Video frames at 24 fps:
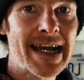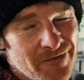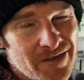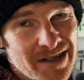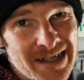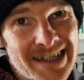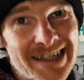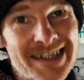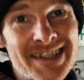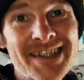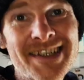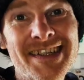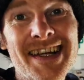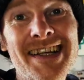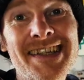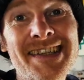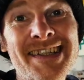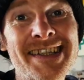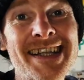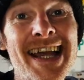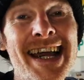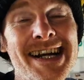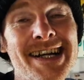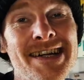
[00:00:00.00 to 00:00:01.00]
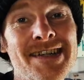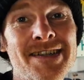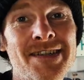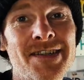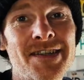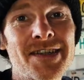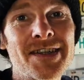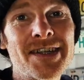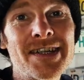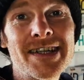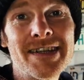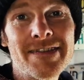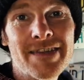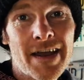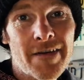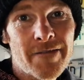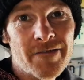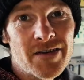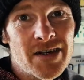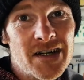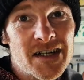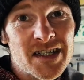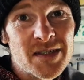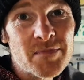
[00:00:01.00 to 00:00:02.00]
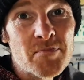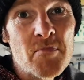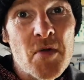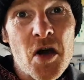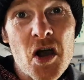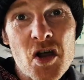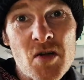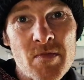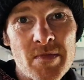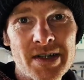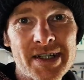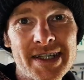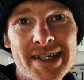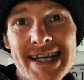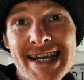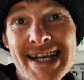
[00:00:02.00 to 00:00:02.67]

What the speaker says: First second, that first moment